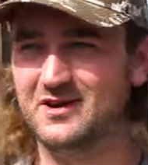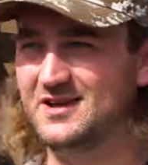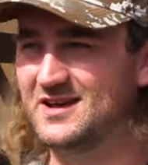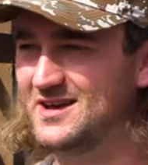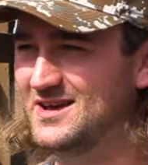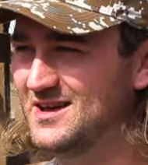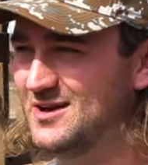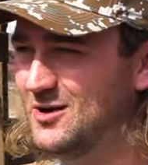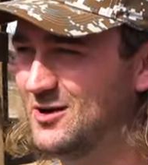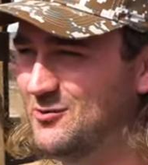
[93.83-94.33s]
got a
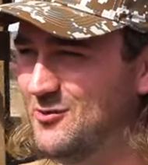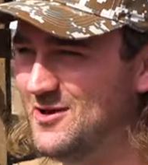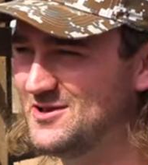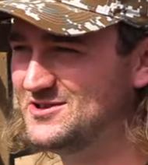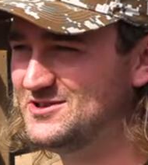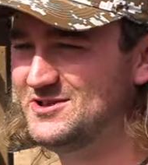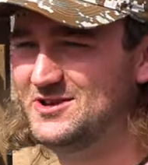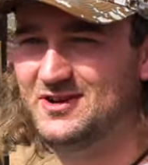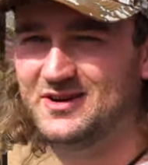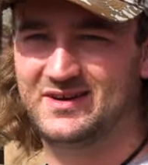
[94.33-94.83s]
lot of work
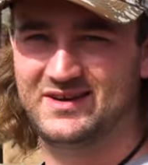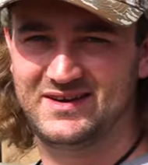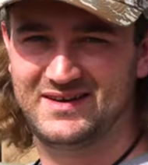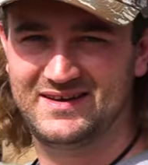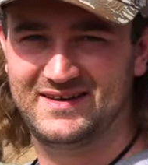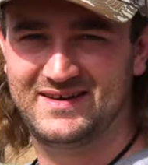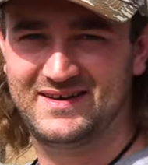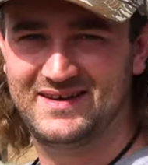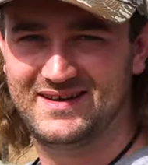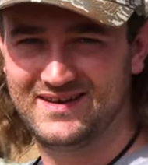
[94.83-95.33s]
to do
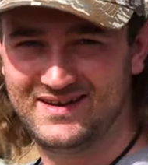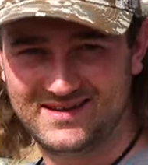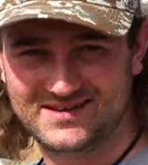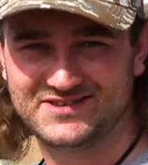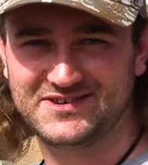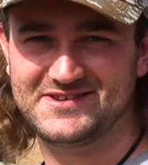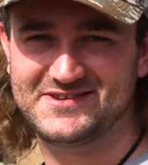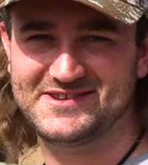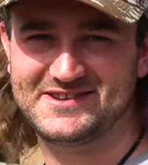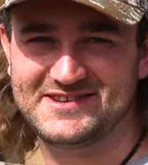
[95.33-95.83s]
let's
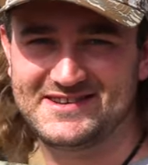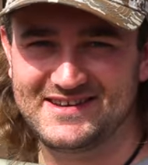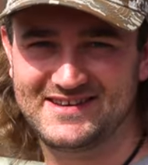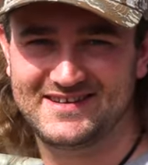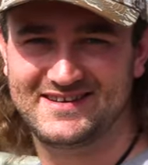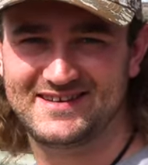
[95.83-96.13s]
go do it